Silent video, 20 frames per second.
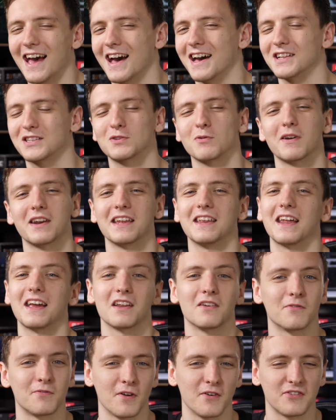uh,
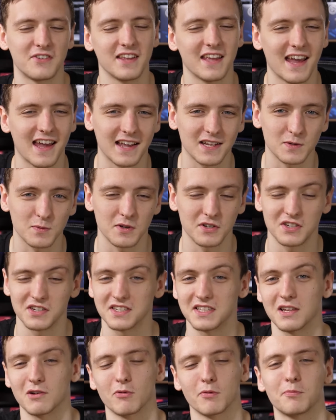2950X which
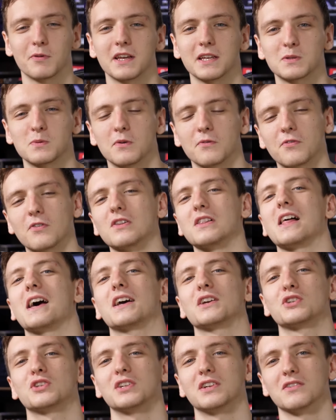is the replacement for
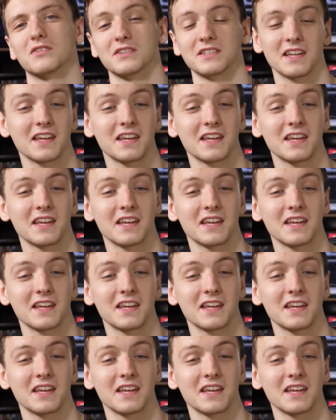last year's